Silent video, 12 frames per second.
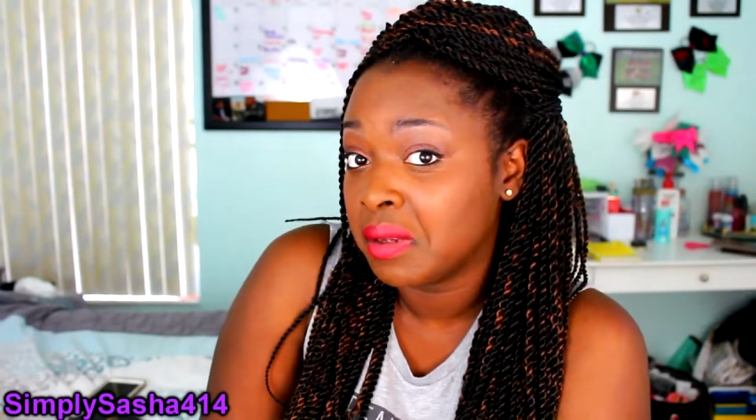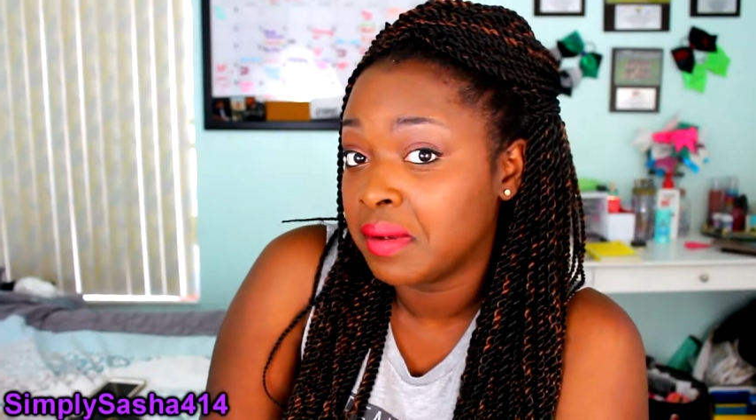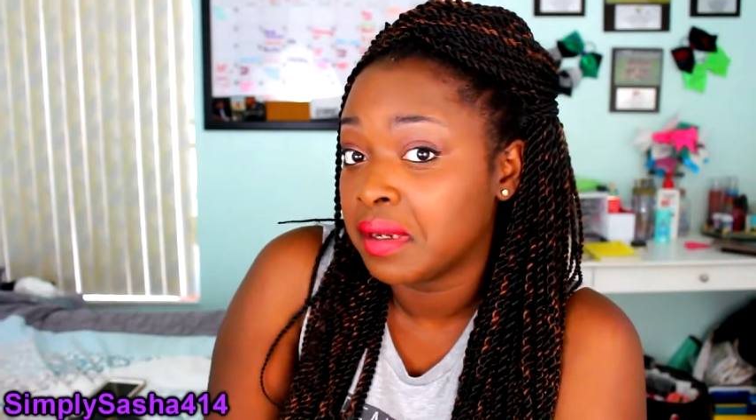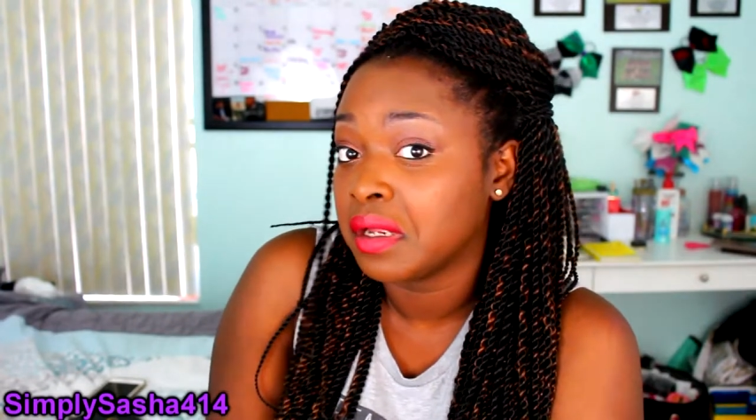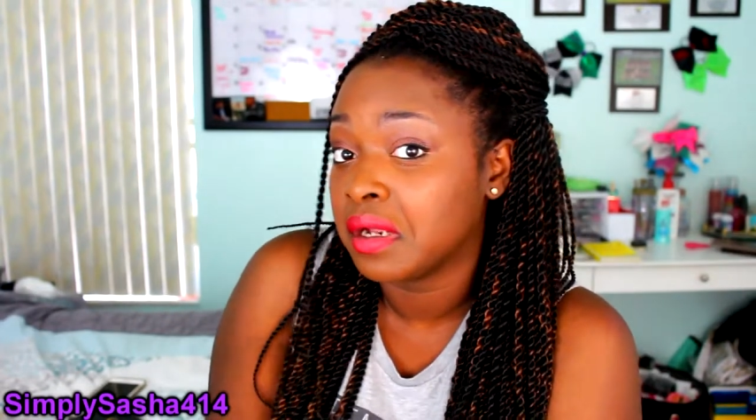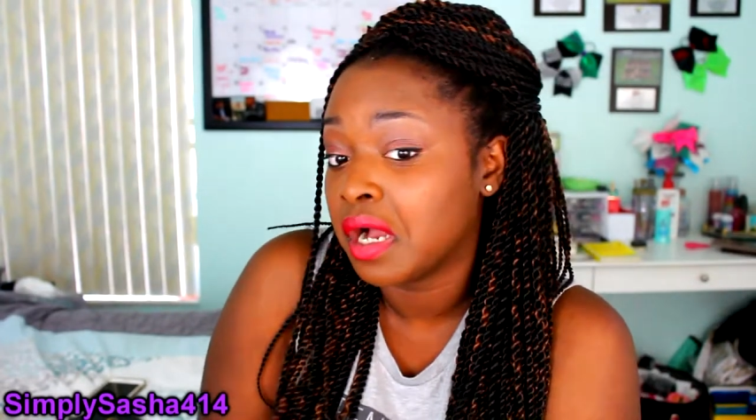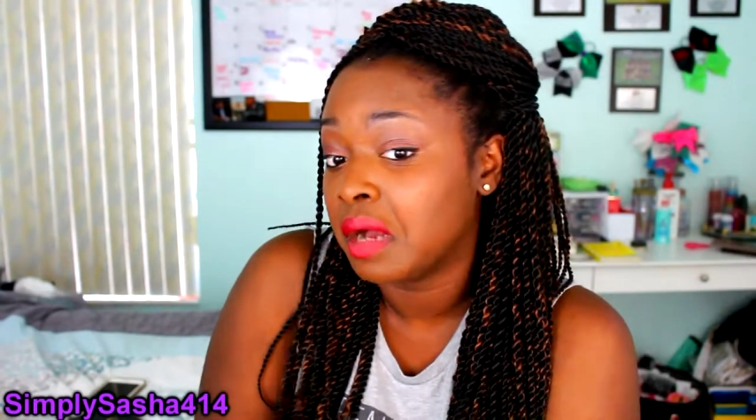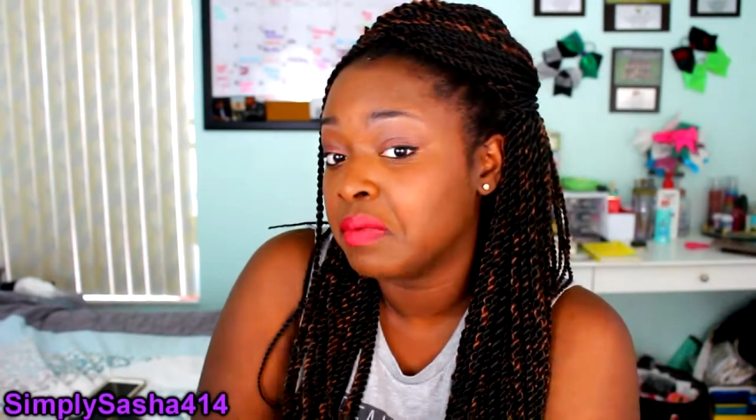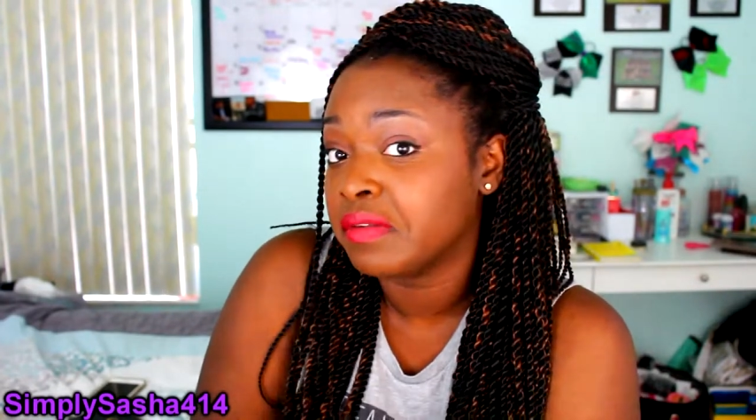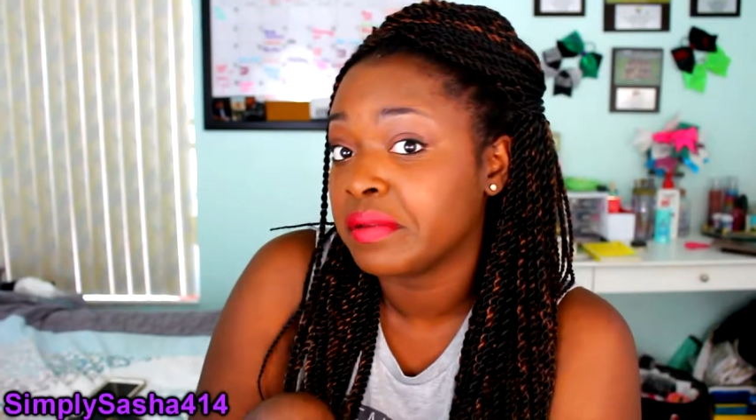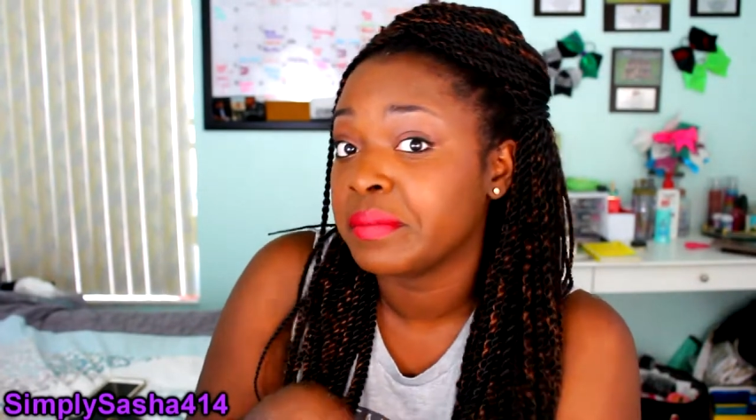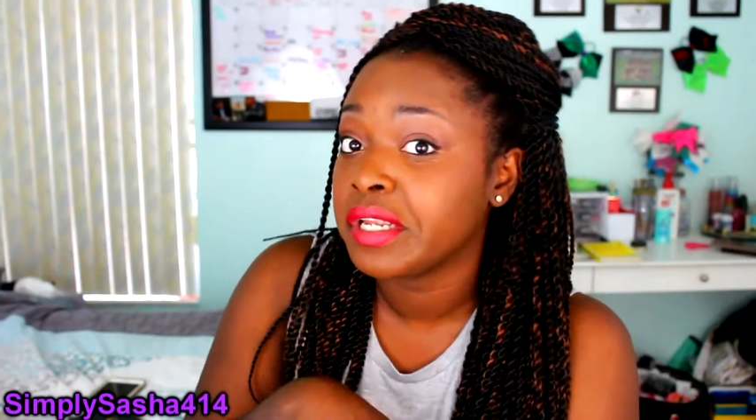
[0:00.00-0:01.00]
Maybe I can
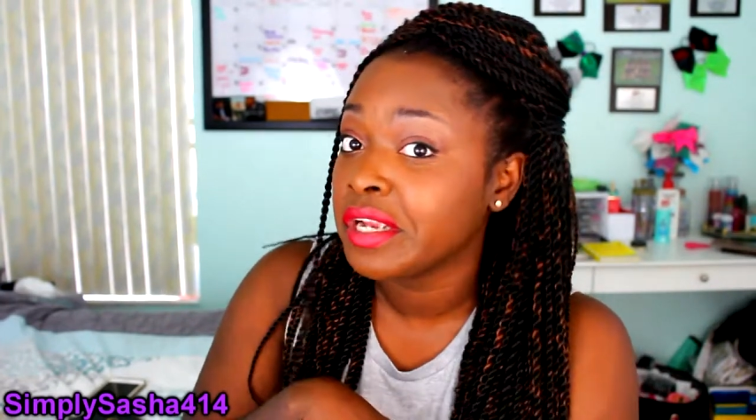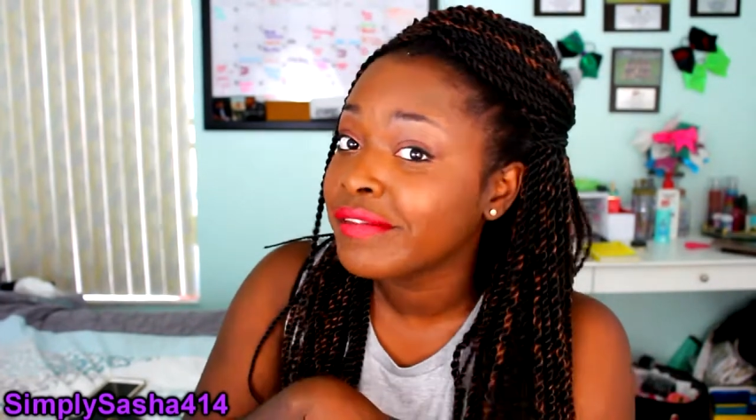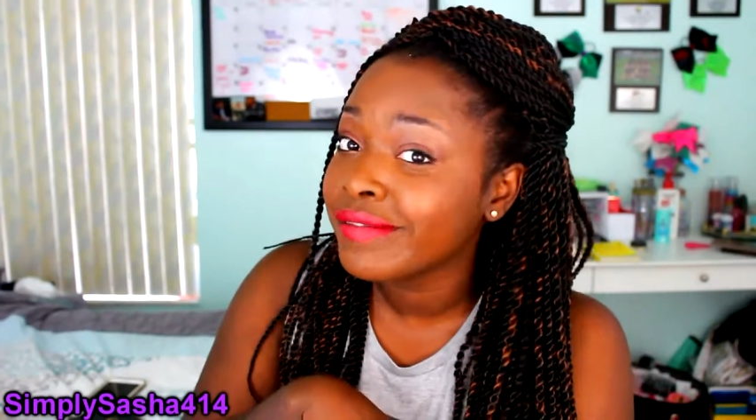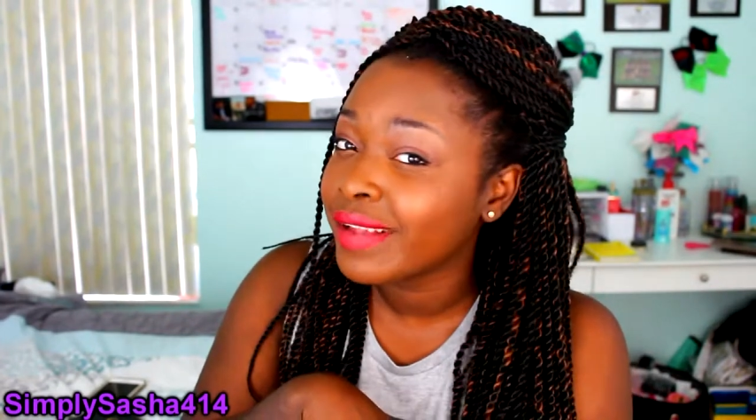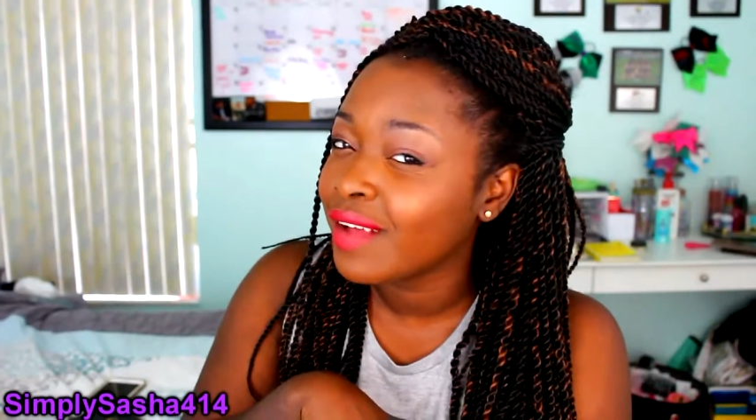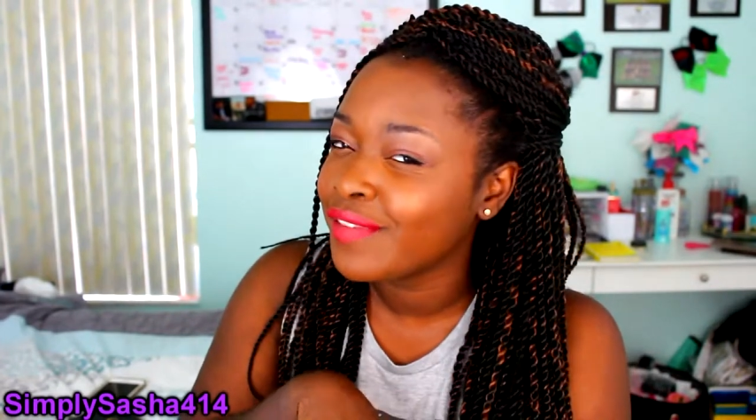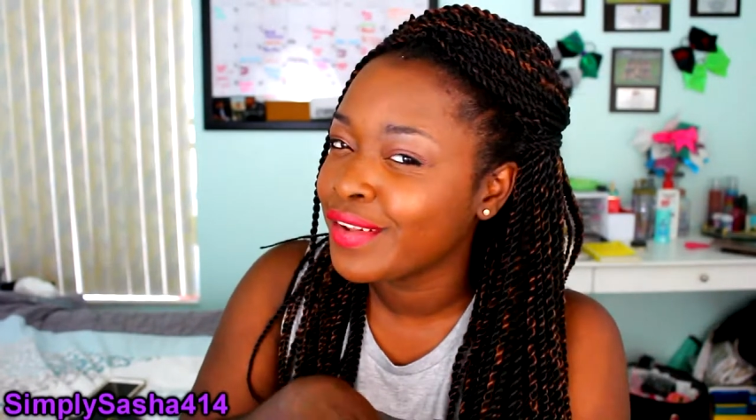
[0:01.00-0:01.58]
copy some of your stuff,